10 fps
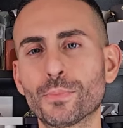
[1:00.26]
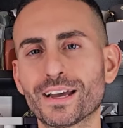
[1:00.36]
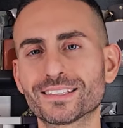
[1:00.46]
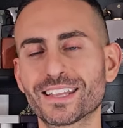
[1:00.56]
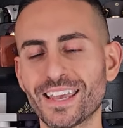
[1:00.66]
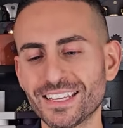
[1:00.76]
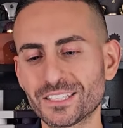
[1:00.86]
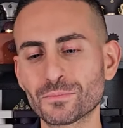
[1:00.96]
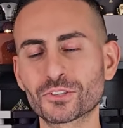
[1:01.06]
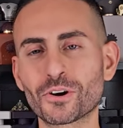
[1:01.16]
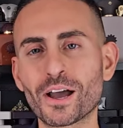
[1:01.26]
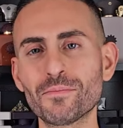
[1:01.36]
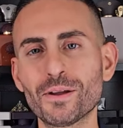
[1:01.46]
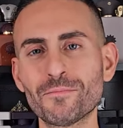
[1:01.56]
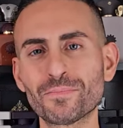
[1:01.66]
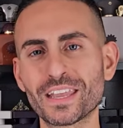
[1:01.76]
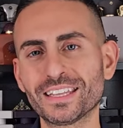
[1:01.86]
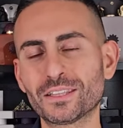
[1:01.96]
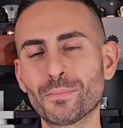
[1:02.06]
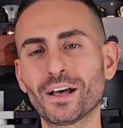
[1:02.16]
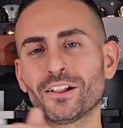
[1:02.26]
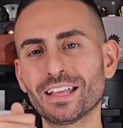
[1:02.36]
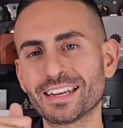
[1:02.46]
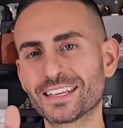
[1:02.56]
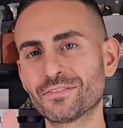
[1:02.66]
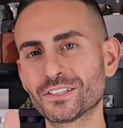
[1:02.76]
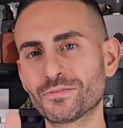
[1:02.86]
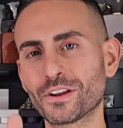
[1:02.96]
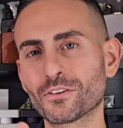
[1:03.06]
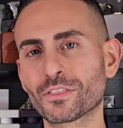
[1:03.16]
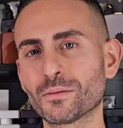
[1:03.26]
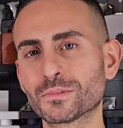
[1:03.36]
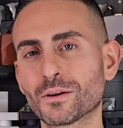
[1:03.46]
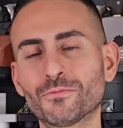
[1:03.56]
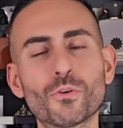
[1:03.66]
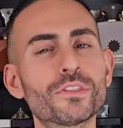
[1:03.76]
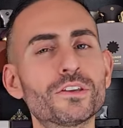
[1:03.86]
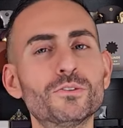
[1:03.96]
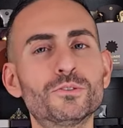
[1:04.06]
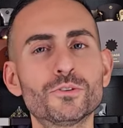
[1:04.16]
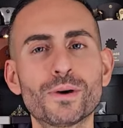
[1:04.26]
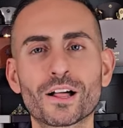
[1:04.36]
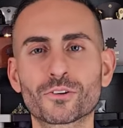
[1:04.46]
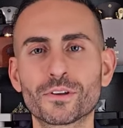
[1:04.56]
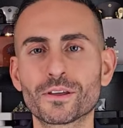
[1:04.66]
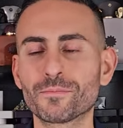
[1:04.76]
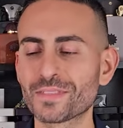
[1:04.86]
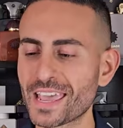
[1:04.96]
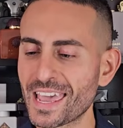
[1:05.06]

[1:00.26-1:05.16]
your best, hit subscribe, hit the bell, and give this video a thumbs up for the YouTube algorithm.